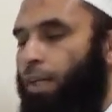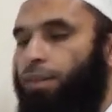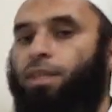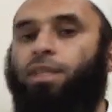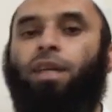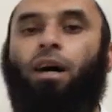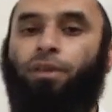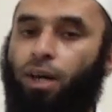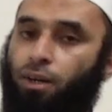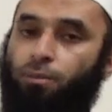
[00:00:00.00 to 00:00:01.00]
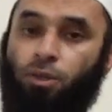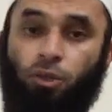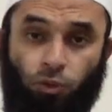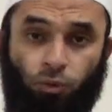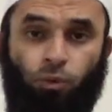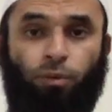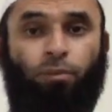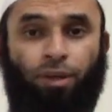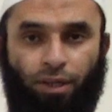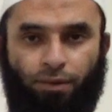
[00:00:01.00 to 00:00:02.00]
This is how the Arabs used to
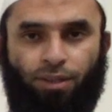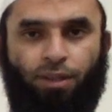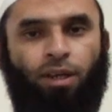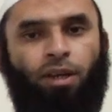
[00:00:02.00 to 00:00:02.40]
pronounce